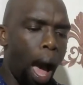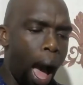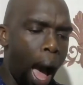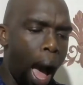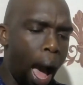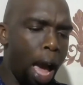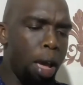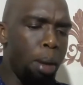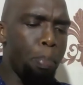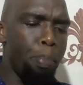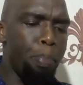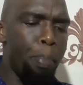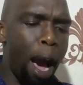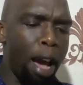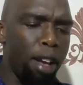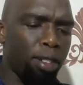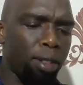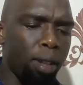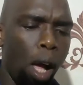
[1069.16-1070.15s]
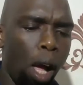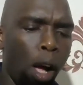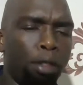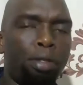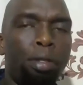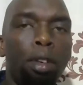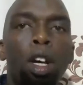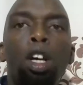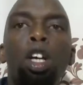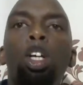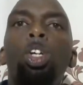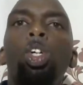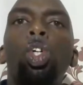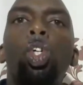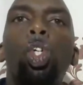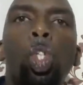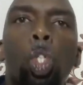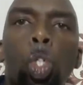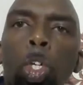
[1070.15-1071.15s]
I myself
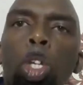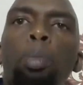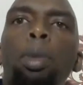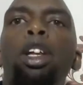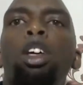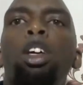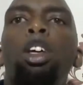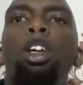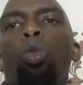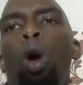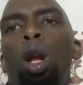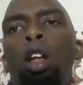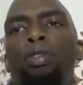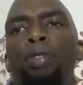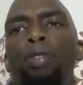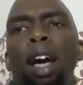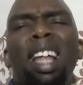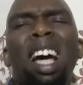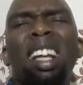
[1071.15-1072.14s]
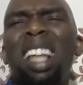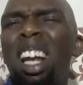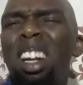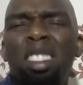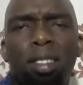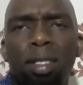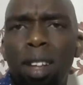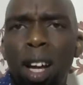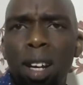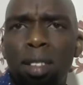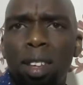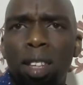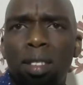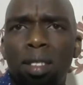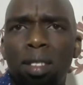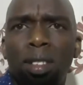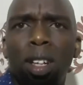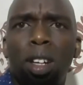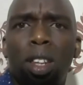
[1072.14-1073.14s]
should be disqualified. That is a
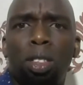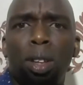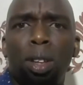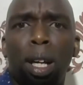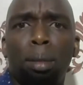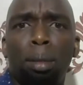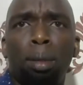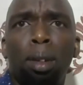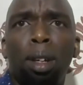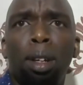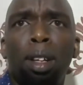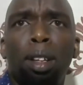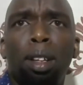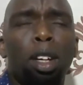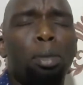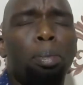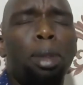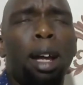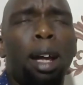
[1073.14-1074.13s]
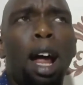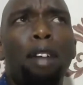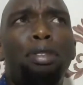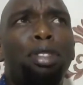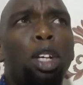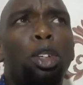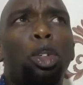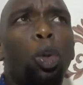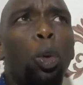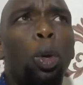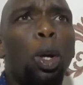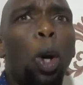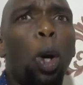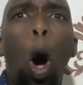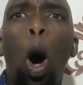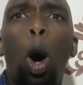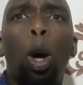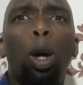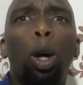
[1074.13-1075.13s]
sad thing, that after
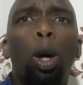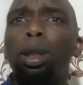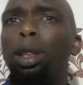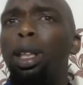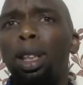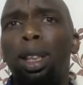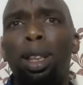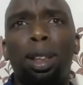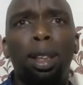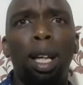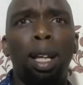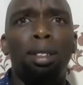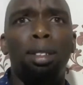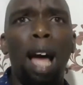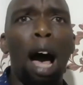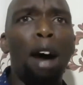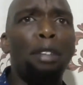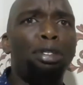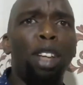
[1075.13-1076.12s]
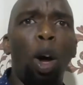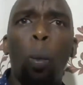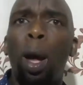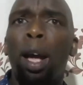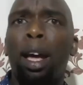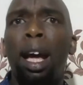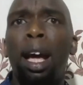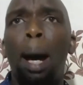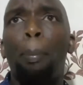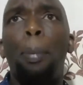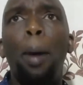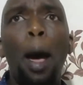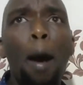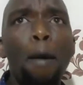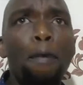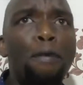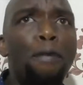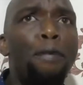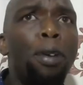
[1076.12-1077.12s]
doing all these things, after waking up
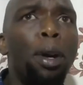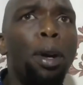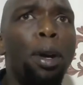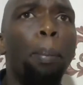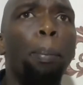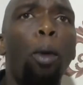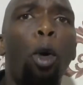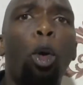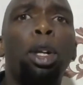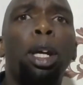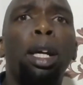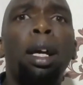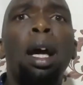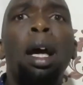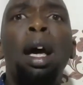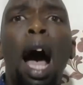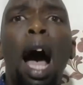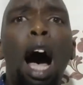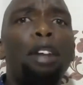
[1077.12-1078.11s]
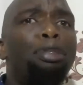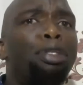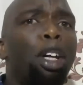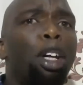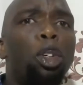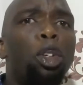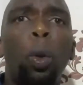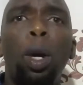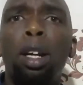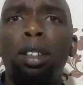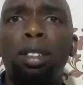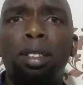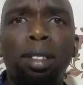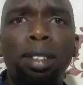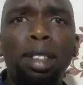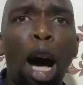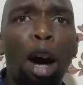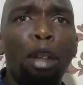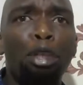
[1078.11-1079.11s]
every morning, after doing
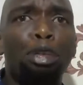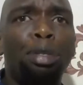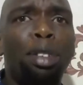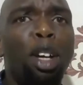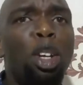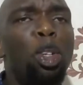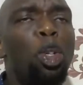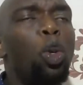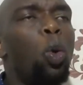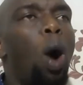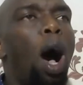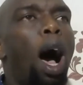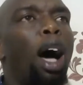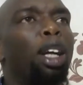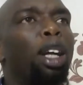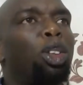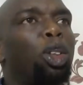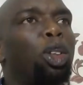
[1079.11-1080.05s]
stuff, then you are